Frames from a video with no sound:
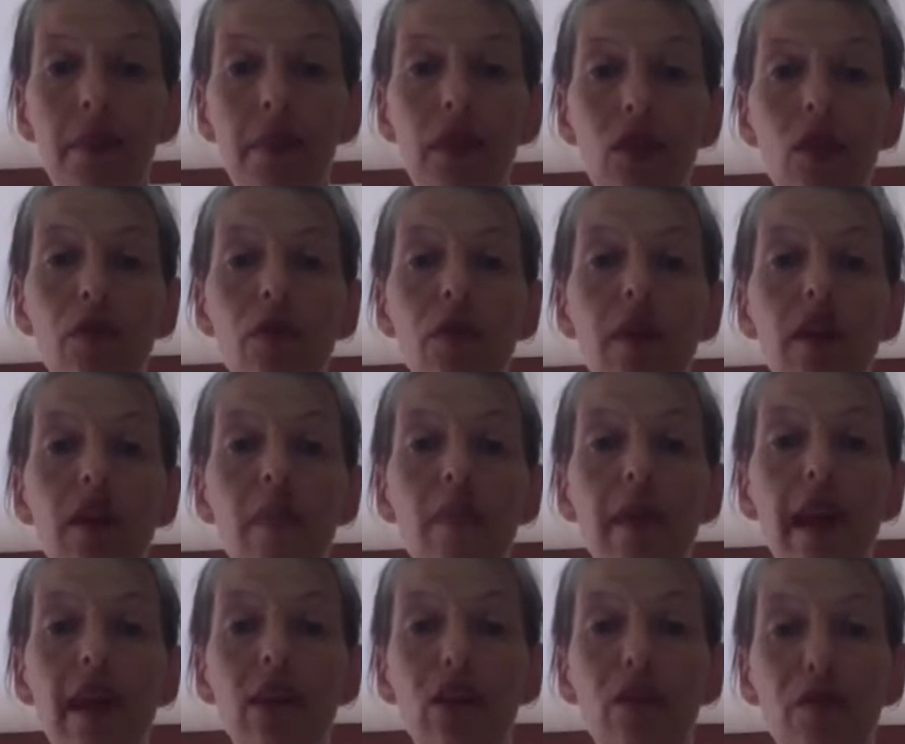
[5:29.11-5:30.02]
So if you can
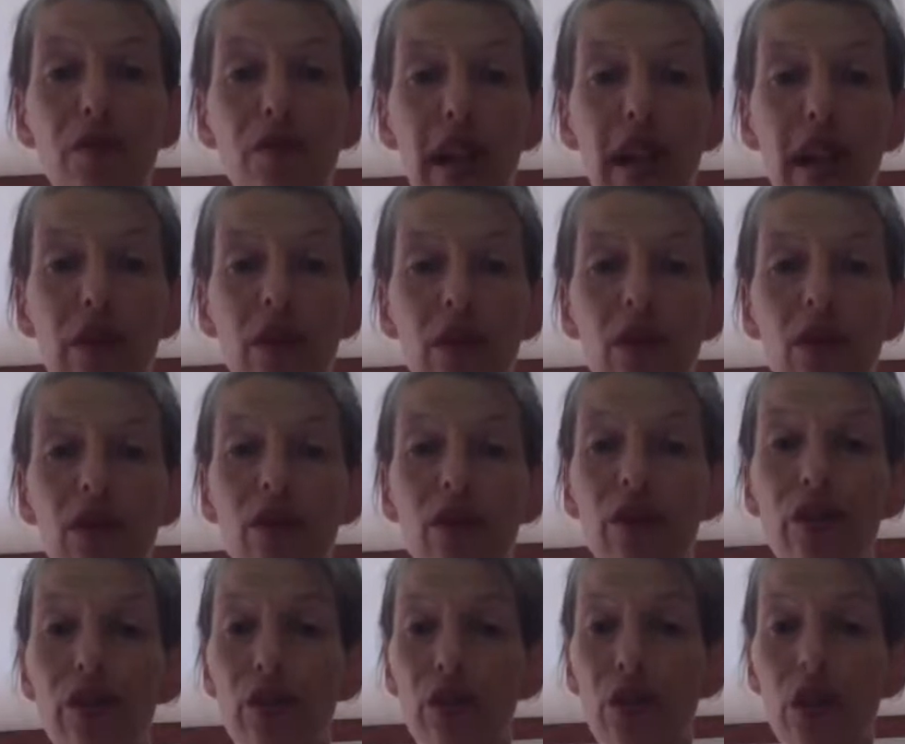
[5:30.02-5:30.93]
imagine flowers,
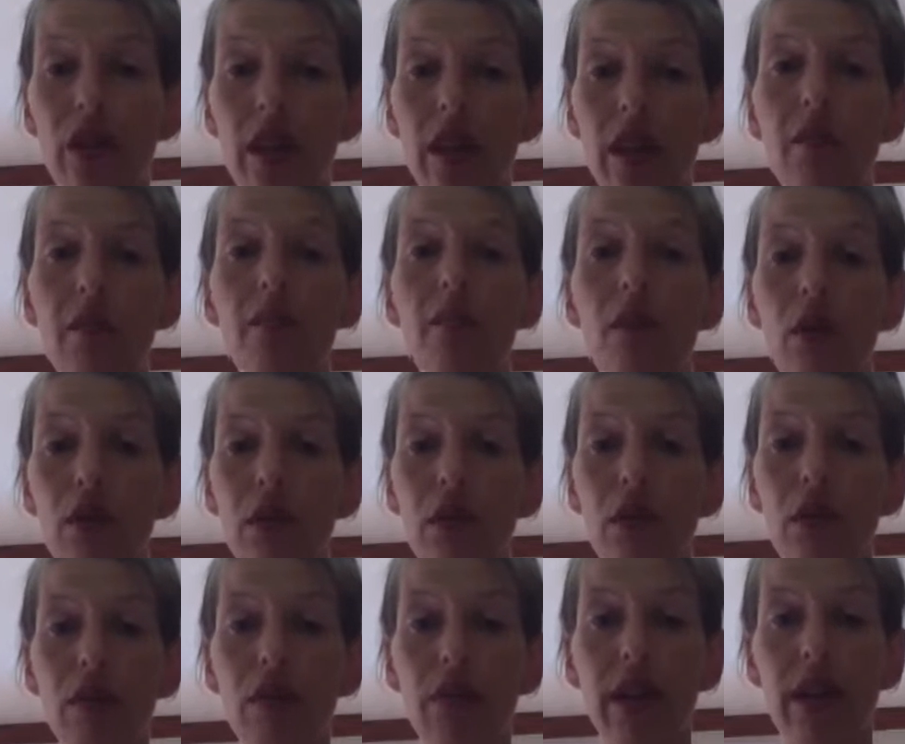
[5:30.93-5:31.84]
usually most
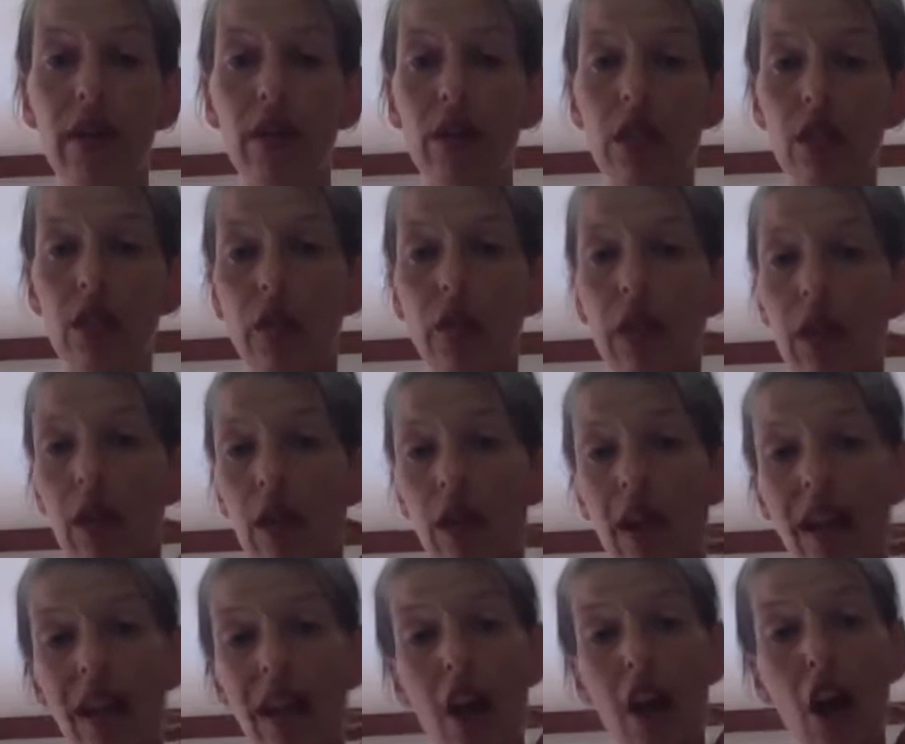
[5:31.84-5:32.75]
of the flowers out there
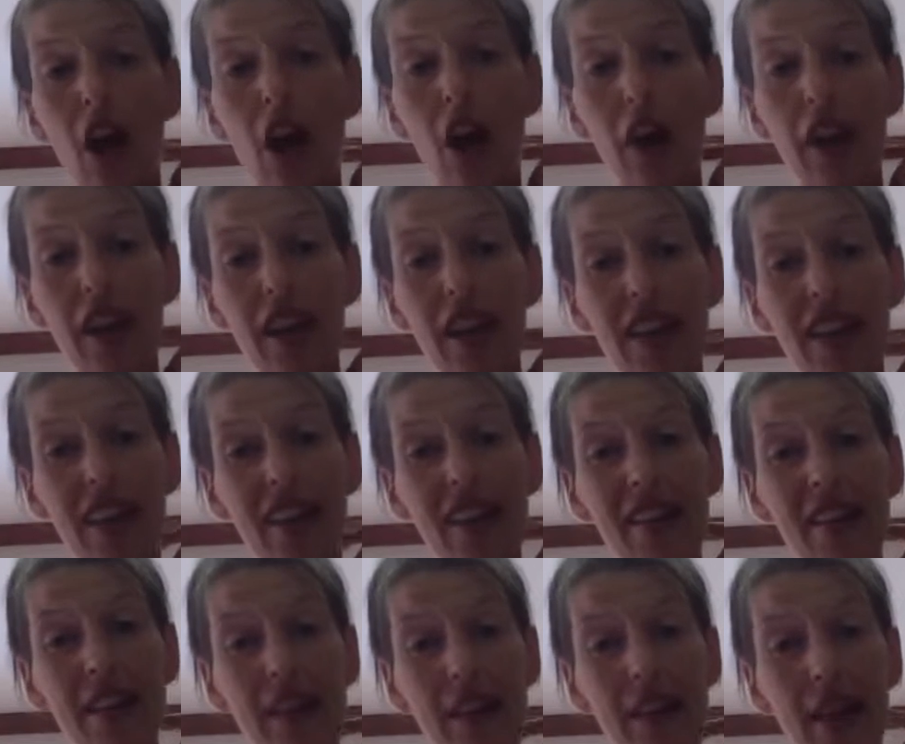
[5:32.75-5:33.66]
are
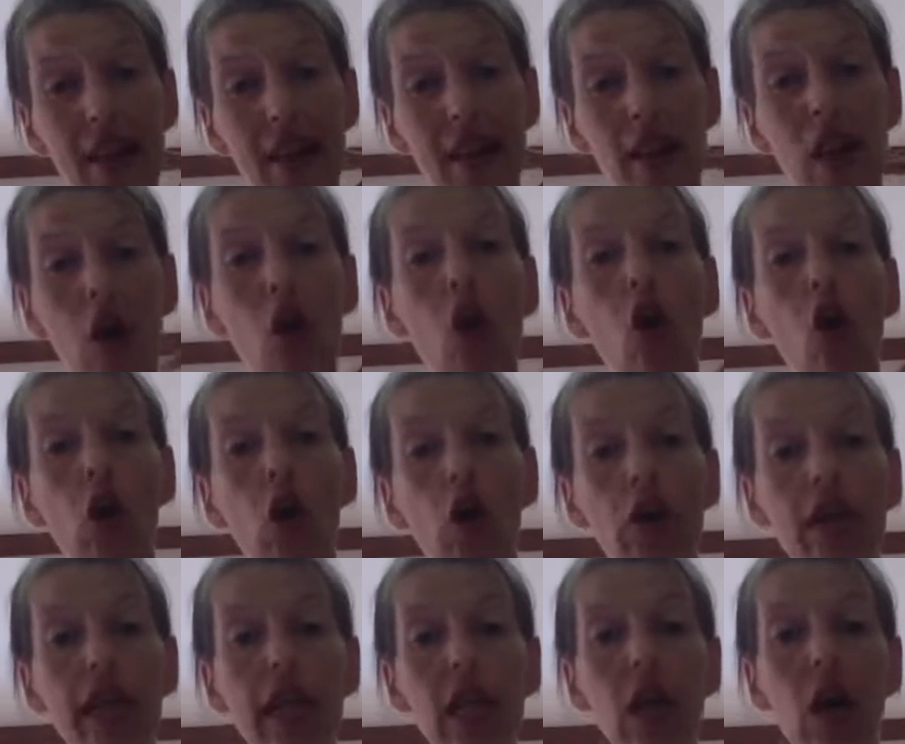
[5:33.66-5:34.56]
in the sun all
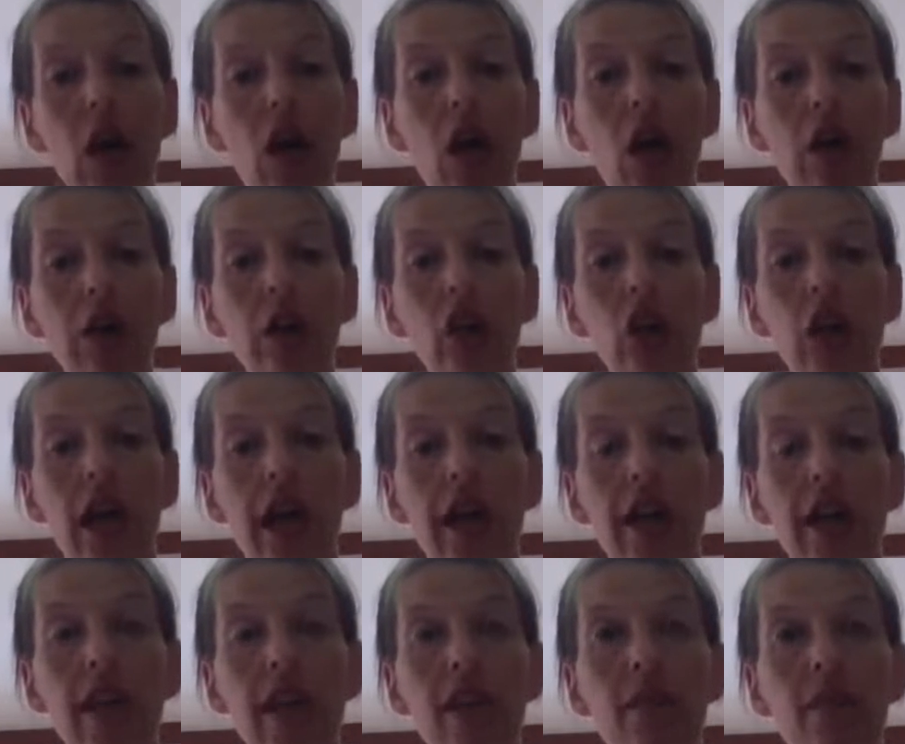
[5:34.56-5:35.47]
day long,
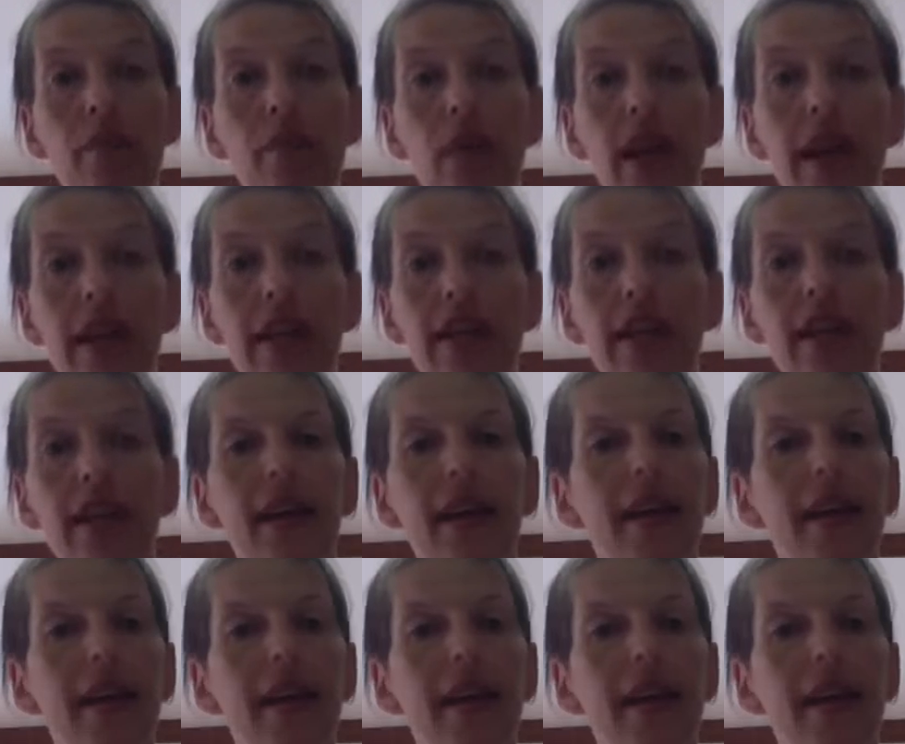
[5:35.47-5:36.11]
shining bright.